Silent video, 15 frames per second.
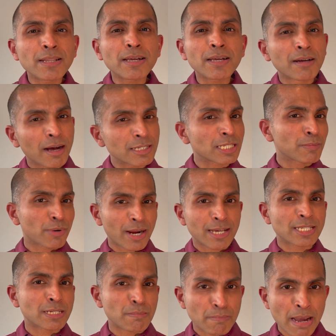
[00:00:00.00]
that customer
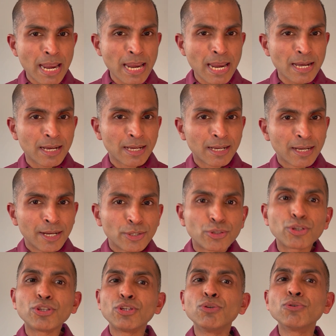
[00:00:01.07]
has to make to
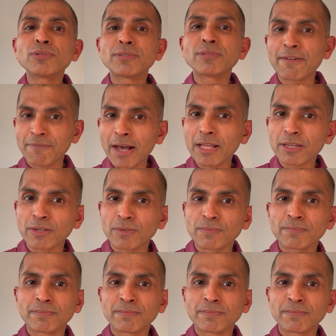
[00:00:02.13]
use that value.